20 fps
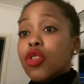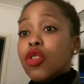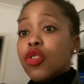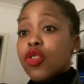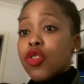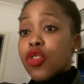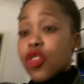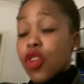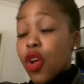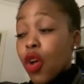
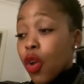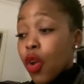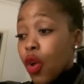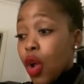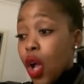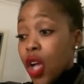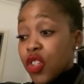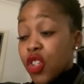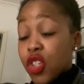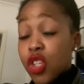So
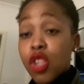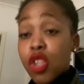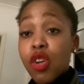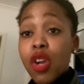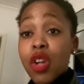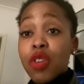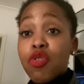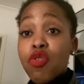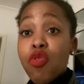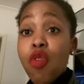I just thought
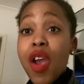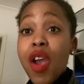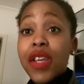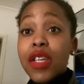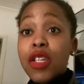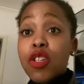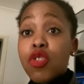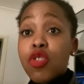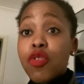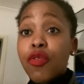I'll try
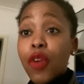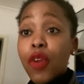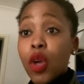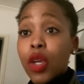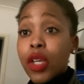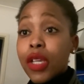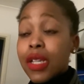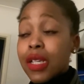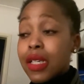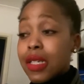it to
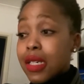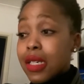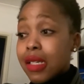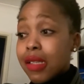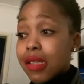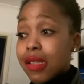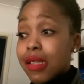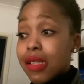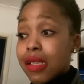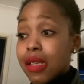vlog in it
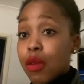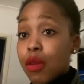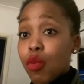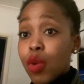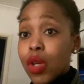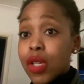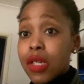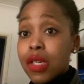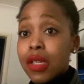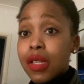and see
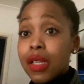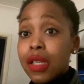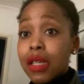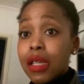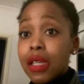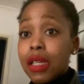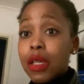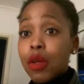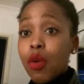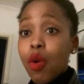what
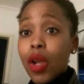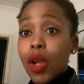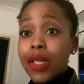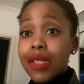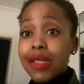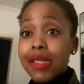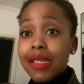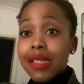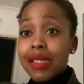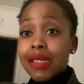the
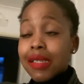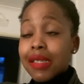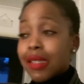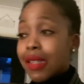quality is